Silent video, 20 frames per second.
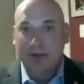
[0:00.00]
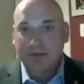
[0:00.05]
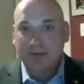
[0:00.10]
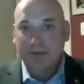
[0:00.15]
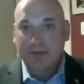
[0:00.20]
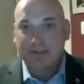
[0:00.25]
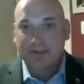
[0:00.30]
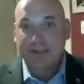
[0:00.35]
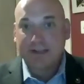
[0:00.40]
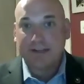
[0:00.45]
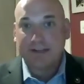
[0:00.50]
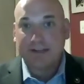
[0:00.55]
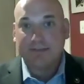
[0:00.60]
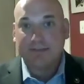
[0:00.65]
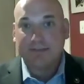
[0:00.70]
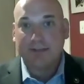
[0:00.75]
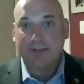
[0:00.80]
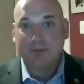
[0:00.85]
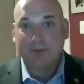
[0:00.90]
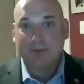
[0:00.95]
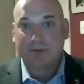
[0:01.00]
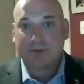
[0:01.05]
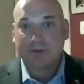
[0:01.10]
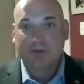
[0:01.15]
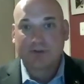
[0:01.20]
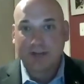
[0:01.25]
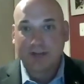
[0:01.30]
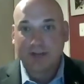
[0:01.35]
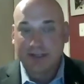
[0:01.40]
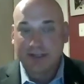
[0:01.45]
we just did it, and we just
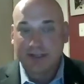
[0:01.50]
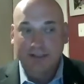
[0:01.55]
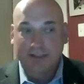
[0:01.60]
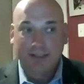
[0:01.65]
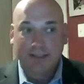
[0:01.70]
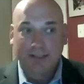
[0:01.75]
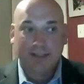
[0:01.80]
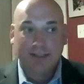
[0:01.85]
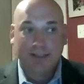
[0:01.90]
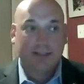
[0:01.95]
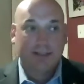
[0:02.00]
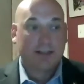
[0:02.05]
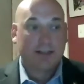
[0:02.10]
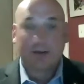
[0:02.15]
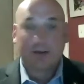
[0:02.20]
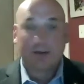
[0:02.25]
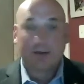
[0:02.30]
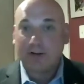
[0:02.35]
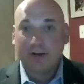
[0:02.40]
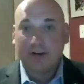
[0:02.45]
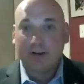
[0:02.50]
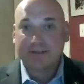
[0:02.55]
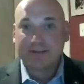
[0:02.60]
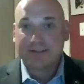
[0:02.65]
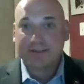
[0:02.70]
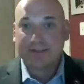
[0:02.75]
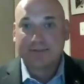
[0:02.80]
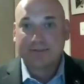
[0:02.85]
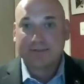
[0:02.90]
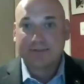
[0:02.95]
try to cut our
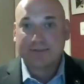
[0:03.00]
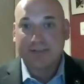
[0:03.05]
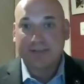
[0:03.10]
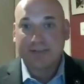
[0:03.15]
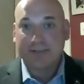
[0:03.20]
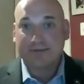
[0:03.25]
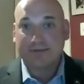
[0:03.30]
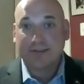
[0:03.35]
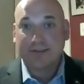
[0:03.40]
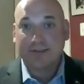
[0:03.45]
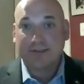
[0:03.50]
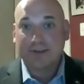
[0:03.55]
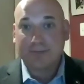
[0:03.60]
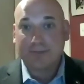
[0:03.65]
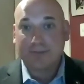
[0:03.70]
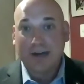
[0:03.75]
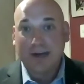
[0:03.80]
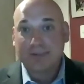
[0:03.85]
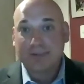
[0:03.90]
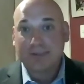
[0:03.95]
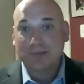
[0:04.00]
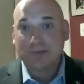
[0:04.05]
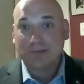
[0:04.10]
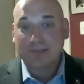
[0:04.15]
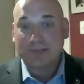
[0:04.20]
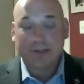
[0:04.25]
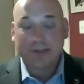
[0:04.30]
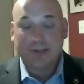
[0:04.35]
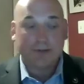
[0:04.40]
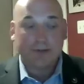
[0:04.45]
losses as little as possible.
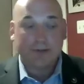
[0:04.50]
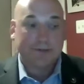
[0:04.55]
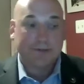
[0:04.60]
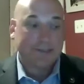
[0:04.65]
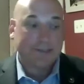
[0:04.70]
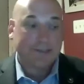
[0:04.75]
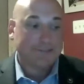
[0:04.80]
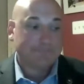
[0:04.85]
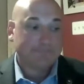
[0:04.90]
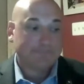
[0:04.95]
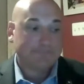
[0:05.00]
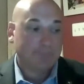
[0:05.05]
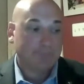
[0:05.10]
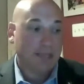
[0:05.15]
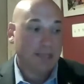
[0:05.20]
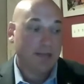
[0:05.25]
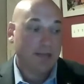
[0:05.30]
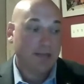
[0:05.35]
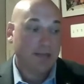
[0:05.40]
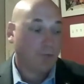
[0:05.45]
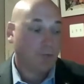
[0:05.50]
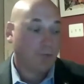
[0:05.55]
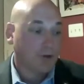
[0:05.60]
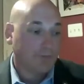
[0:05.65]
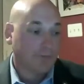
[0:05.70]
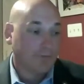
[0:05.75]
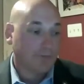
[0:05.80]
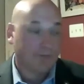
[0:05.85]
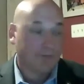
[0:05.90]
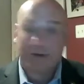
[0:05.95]
So and it worked
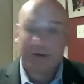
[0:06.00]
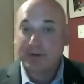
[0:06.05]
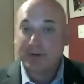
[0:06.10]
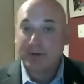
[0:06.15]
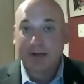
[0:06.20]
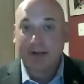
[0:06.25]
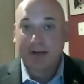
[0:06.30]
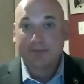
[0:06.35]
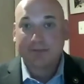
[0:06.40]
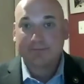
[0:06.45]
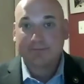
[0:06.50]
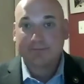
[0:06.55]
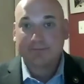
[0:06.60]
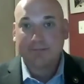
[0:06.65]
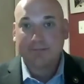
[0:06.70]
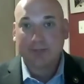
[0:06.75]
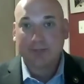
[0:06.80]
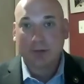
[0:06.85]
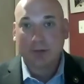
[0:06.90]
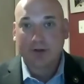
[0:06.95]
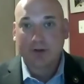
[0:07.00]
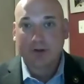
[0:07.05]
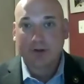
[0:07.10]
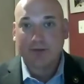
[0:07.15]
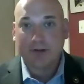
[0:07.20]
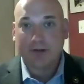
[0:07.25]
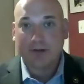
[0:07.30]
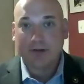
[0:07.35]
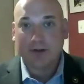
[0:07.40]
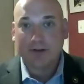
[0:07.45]
very well.
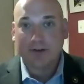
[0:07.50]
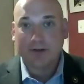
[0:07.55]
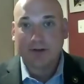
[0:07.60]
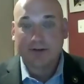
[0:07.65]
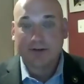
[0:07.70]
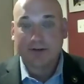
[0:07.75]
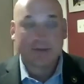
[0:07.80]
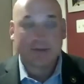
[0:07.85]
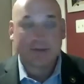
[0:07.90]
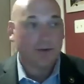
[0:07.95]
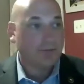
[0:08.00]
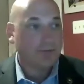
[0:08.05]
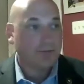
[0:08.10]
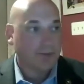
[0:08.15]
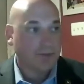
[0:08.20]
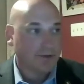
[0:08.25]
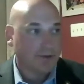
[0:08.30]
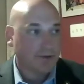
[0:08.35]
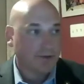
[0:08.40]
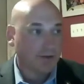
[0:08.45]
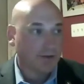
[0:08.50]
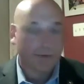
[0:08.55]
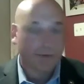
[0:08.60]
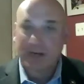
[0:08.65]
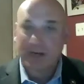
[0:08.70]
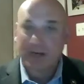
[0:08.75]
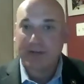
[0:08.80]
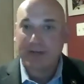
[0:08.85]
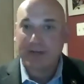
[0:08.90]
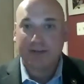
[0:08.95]
And they're still
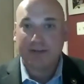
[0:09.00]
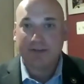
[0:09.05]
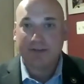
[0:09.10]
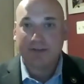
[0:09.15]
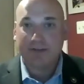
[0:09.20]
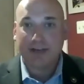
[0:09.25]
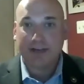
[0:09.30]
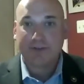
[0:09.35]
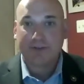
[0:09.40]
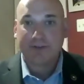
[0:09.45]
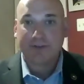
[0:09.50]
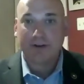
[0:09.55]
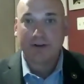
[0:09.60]
thriving even after I